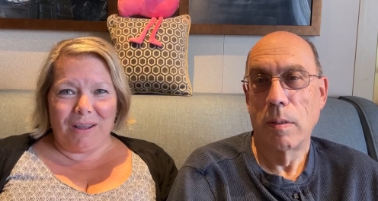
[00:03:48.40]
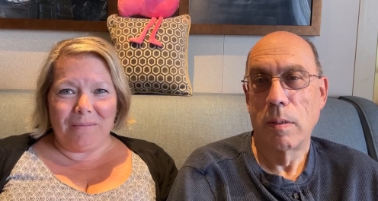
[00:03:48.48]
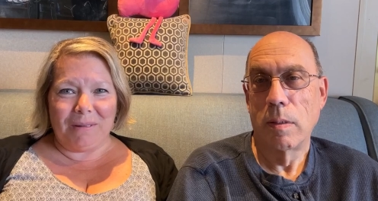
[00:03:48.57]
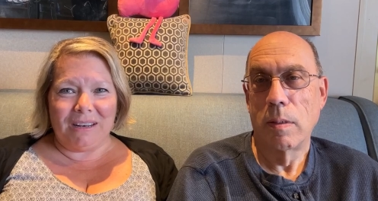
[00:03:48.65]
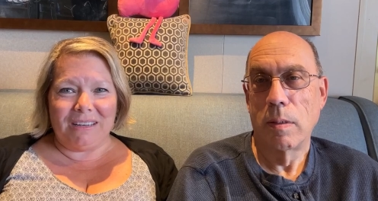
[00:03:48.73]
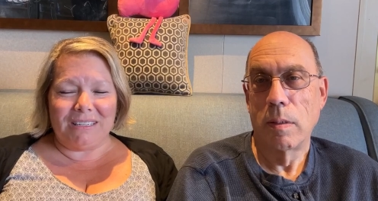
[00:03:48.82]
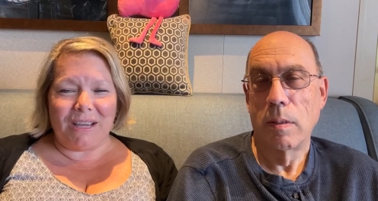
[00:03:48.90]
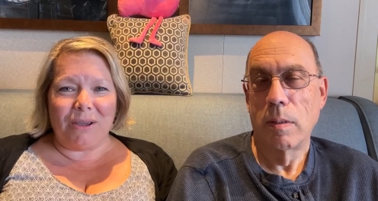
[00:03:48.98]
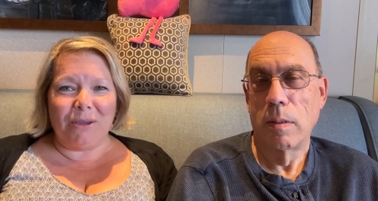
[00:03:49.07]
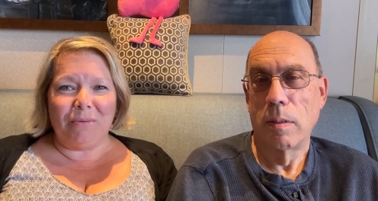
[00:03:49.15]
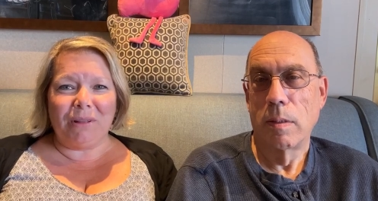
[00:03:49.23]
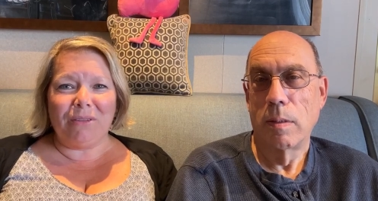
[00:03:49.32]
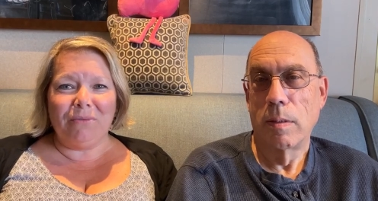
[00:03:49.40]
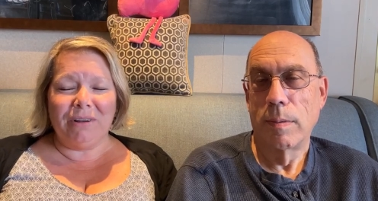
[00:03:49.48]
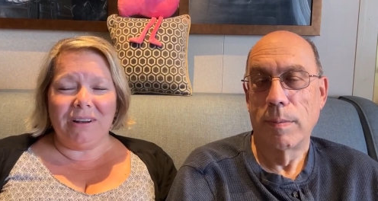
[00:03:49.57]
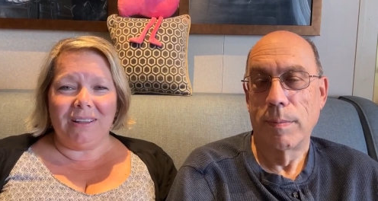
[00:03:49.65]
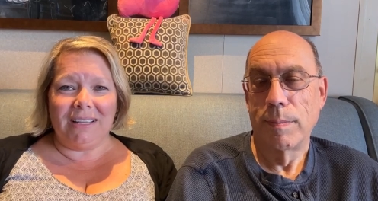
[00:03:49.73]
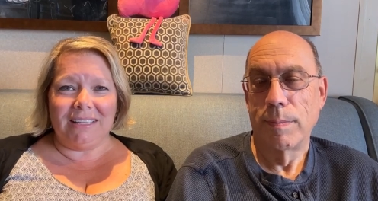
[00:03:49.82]
Speaker 1: I'm going to tell you what the
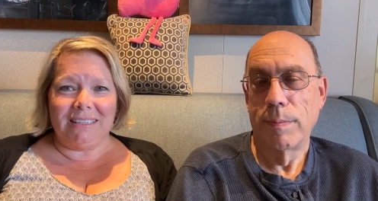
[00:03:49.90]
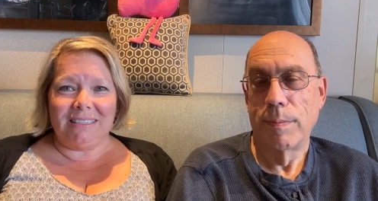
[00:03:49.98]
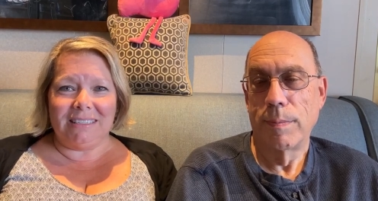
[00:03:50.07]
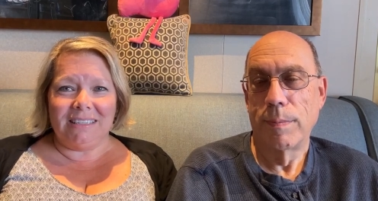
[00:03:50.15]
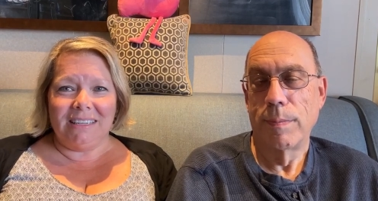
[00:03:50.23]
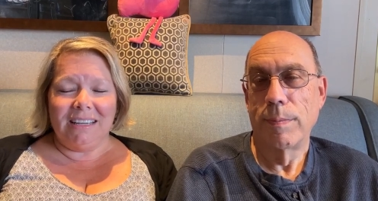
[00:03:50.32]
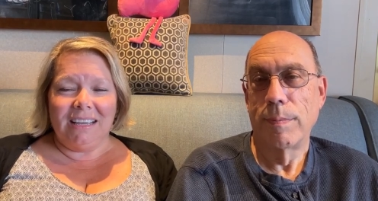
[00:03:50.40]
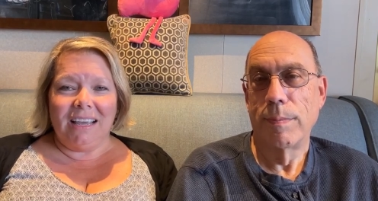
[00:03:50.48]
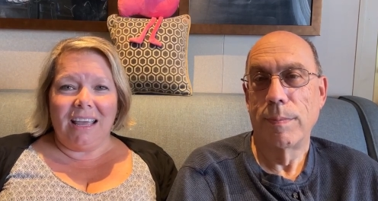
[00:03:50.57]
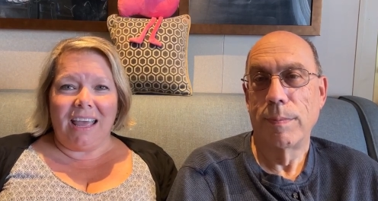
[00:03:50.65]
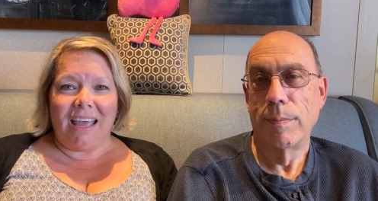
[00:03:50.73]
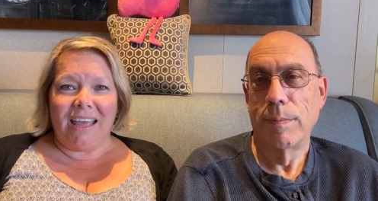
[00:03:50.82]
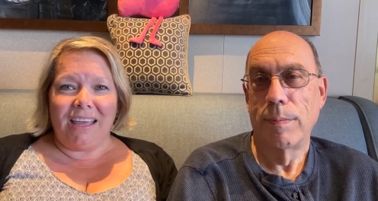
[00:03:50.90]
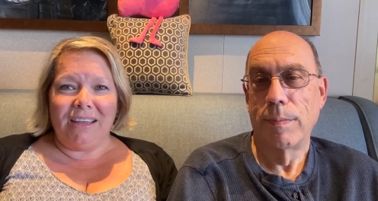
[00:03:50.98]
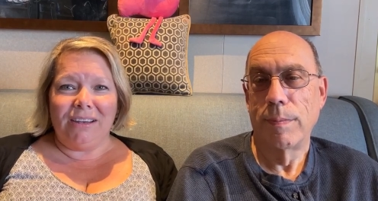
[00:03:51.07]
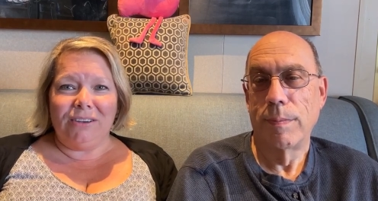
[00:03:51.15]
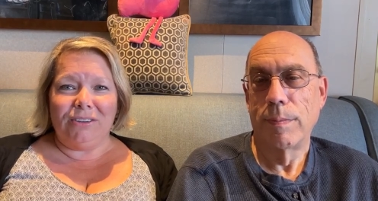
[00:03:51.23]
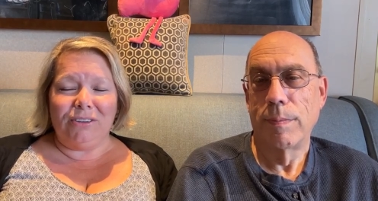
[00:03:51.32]
riddle is,
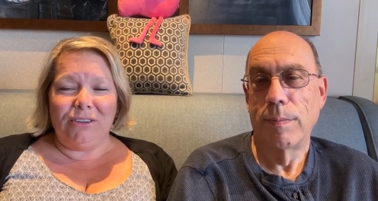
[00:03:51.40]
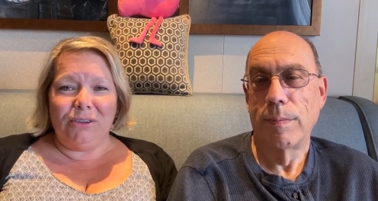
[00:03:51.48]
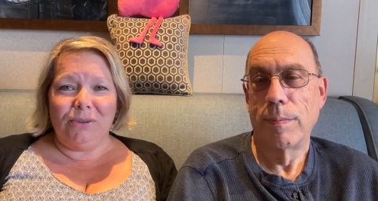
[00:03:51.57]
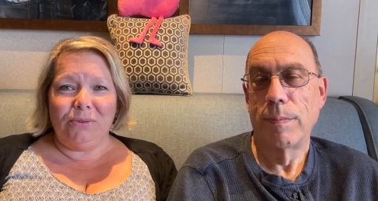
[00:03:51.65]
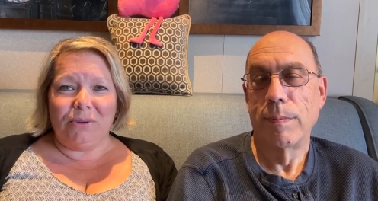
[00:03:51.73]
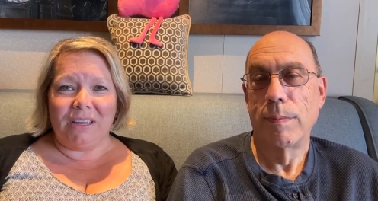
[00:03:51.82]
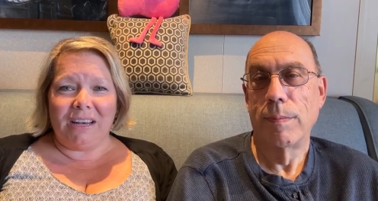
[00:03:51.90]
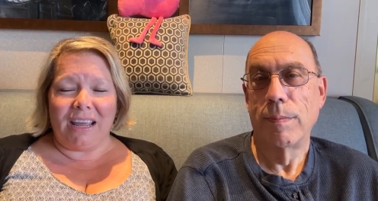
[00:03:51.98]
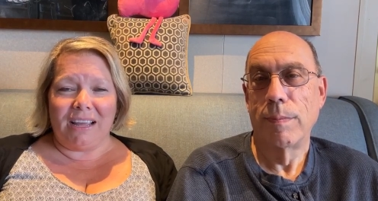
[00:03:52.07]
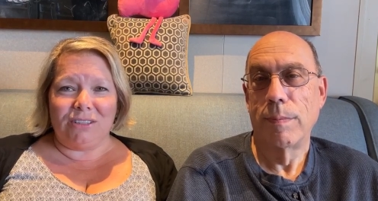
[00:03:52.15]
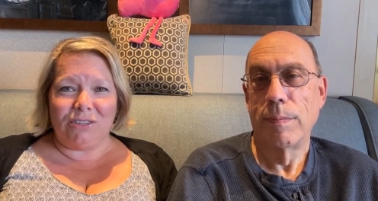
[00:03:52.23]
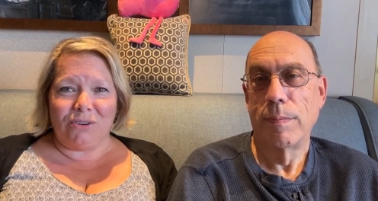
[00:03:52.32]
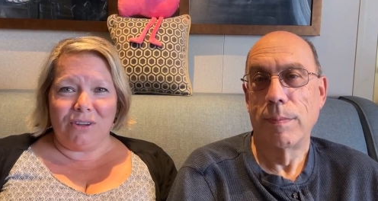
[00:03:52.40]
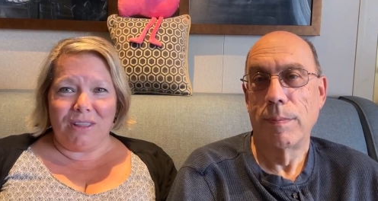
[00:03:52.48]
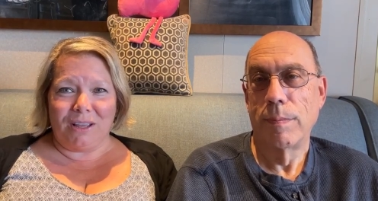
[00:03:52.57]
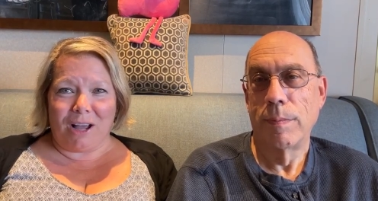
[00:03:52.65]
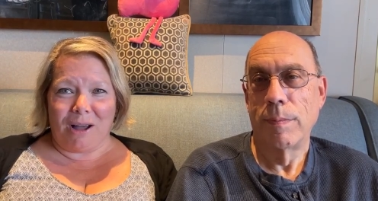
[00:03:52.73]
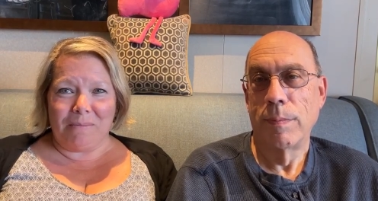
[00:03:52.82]
and you can answer in the
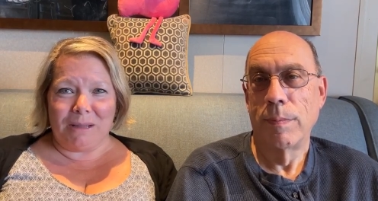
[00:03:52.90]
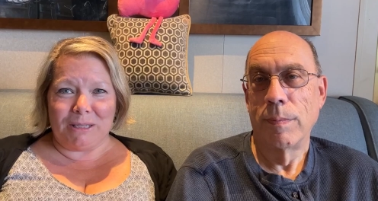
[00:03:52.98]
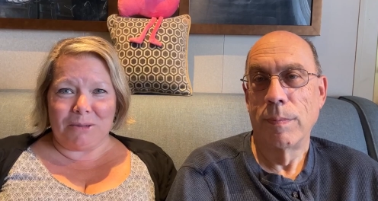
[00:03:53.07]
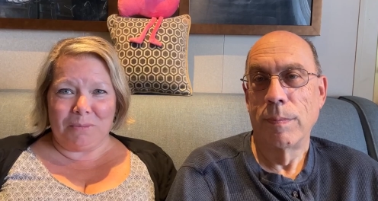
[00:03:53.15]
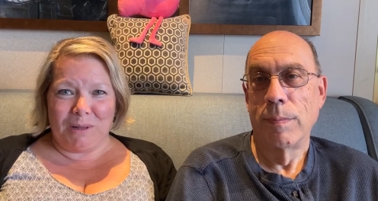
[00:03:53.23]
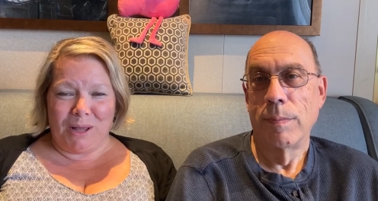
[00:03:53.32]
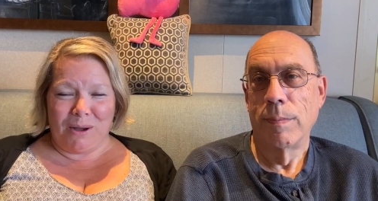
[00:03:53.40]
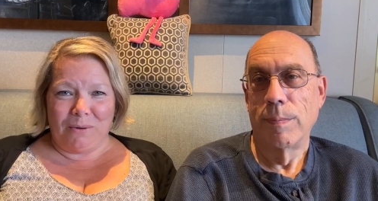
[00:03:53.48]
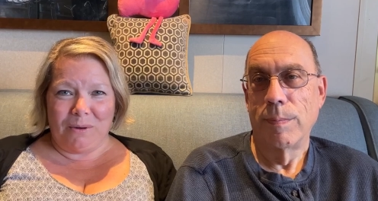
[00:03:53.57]
comments below.